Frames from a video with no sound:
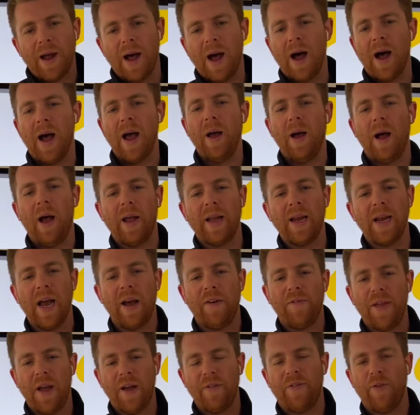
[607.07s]
I can have
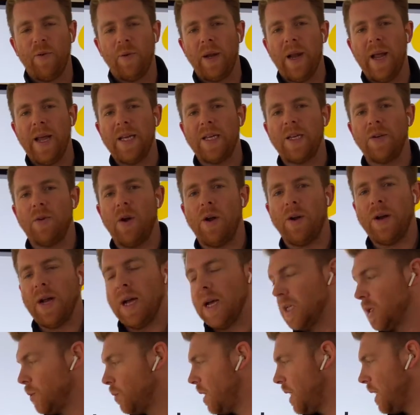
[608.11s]
that for later on
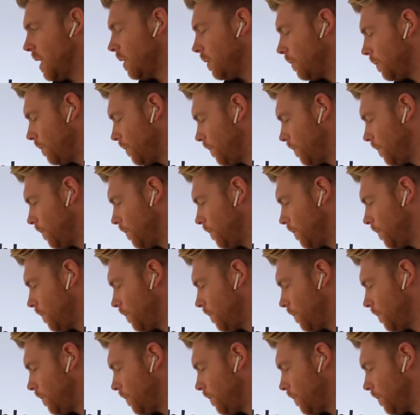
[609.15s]
as well.